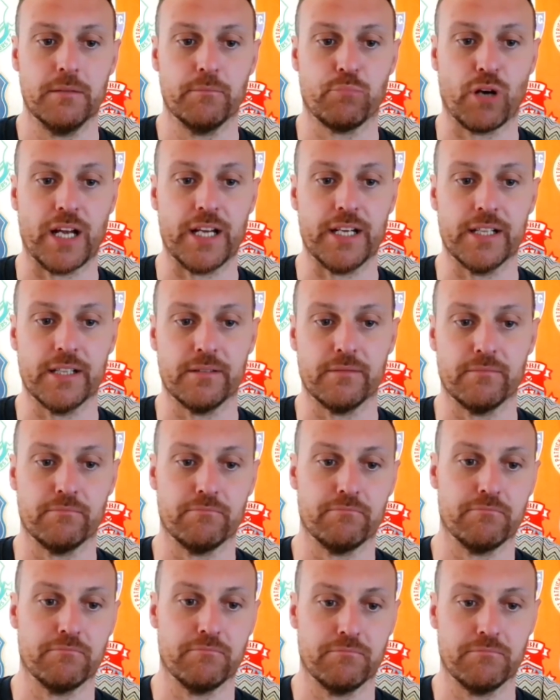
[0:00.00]
Brennan
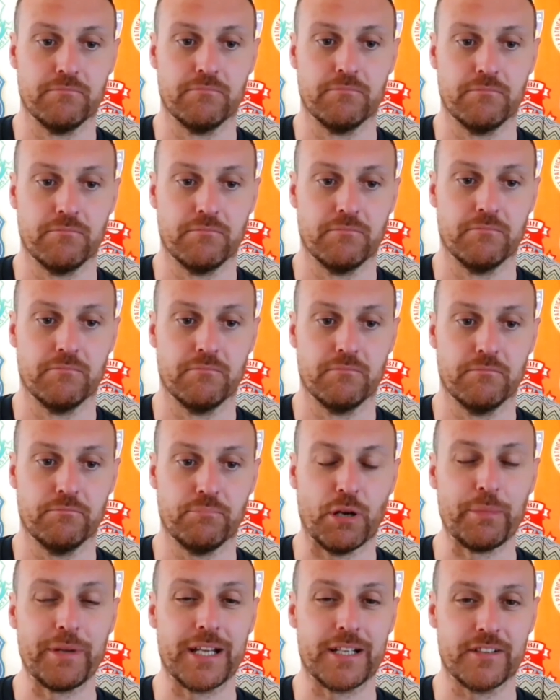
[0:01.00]

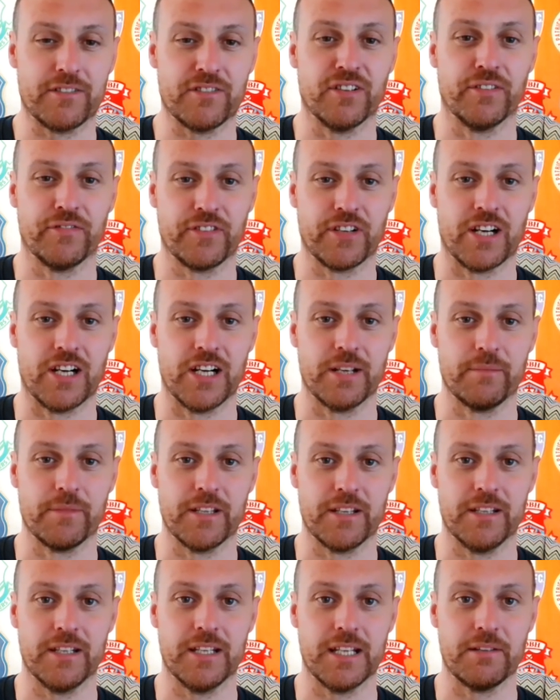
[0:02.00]
probably had a tough time,
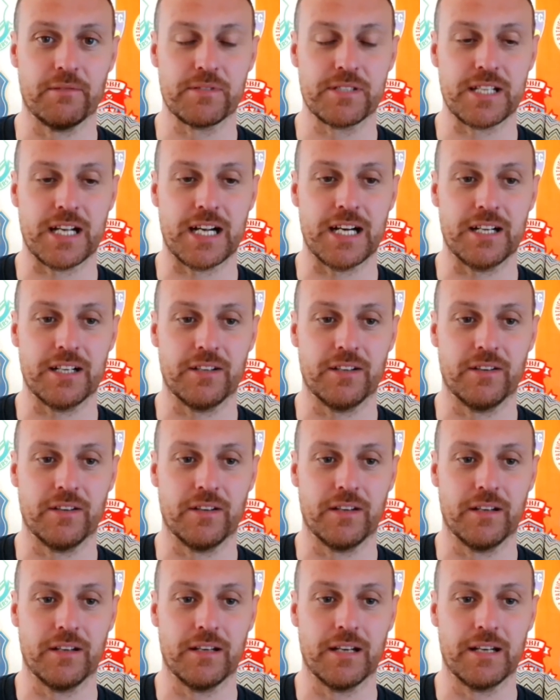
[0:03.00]
didn't he? He was
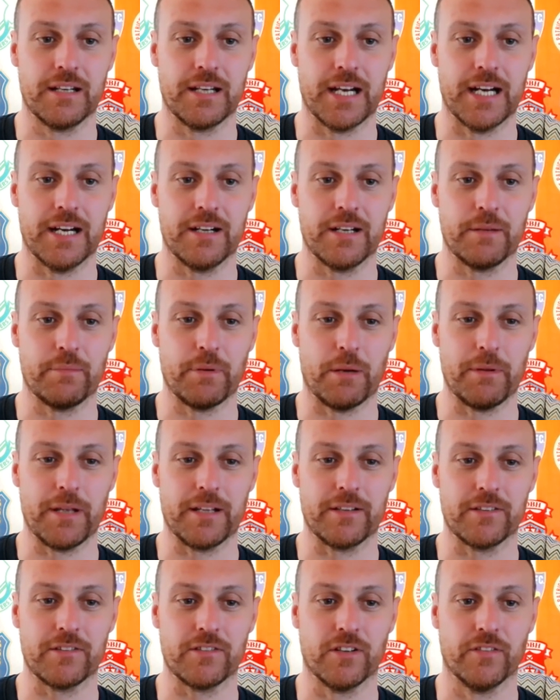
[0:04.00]
starting there and he probably
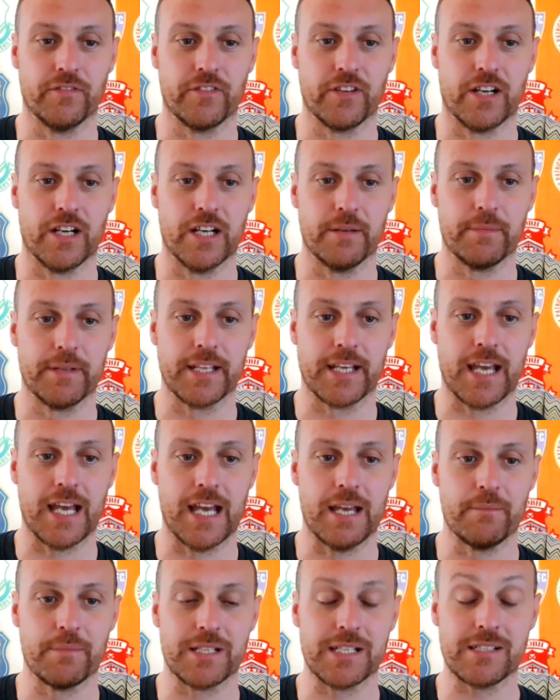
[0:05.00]
had a tough time in the
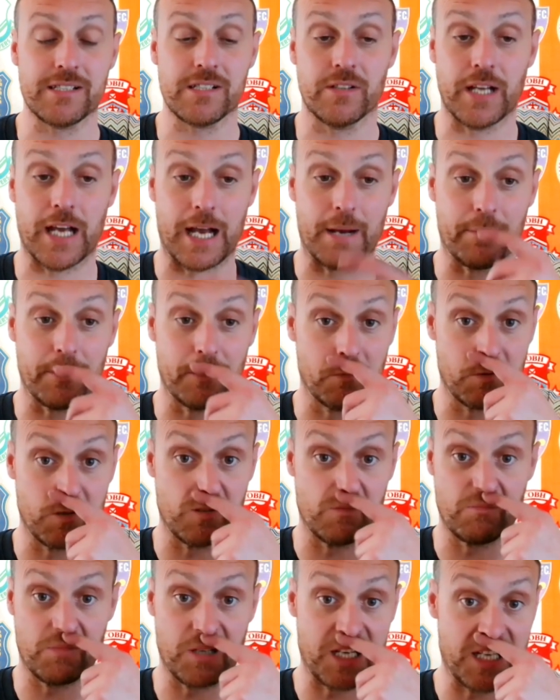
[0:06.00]
game, but that's going to happen with
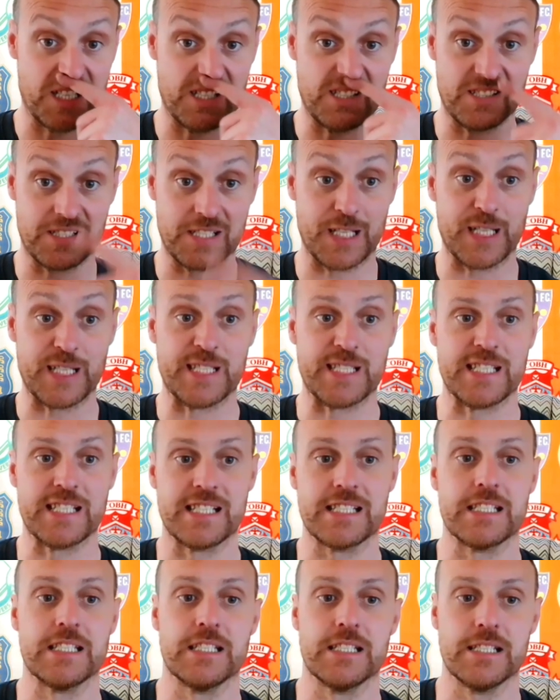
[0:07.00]
young players,
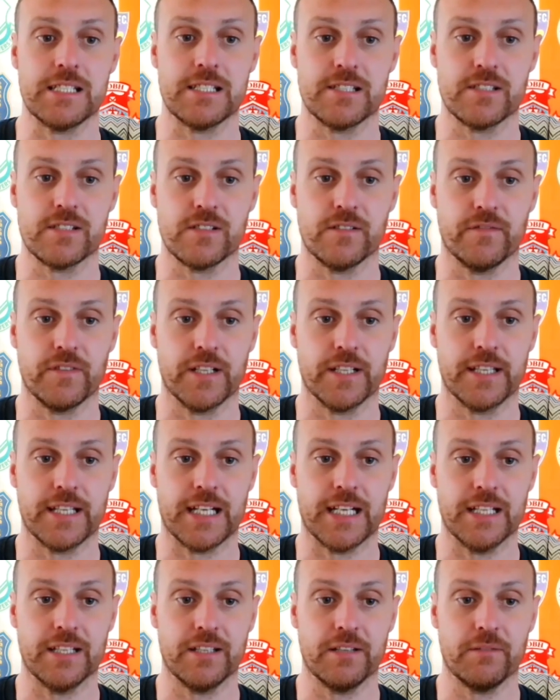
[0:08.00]
inconsistencies and stuff like
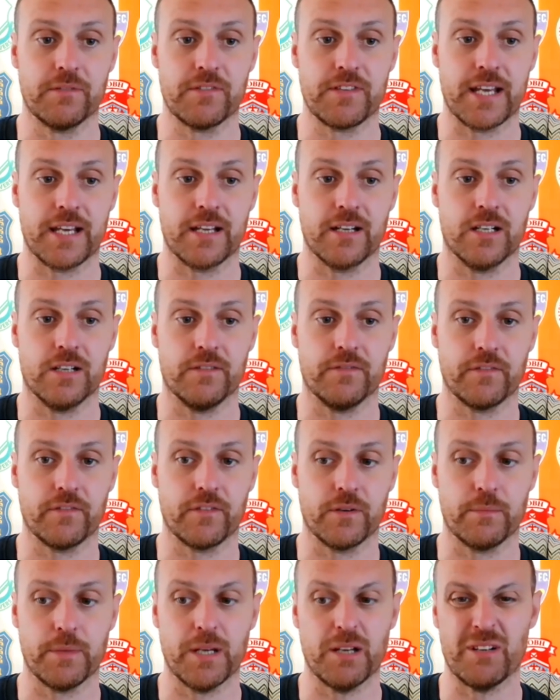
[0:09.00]
that. And he was taken off
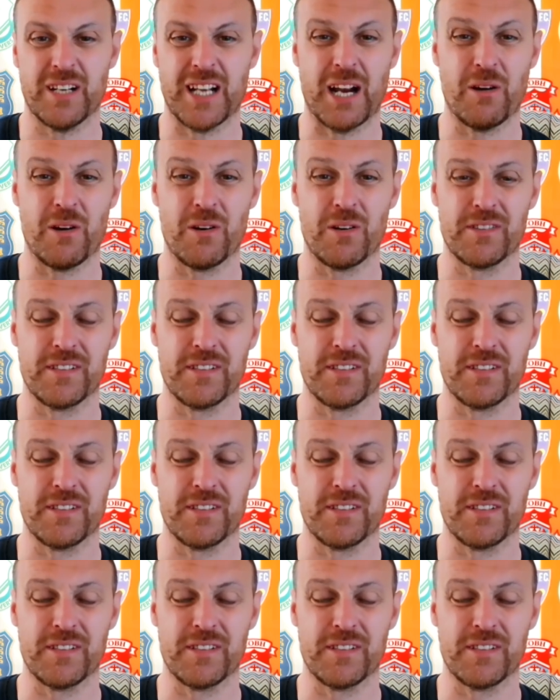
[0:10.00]
after about an hour.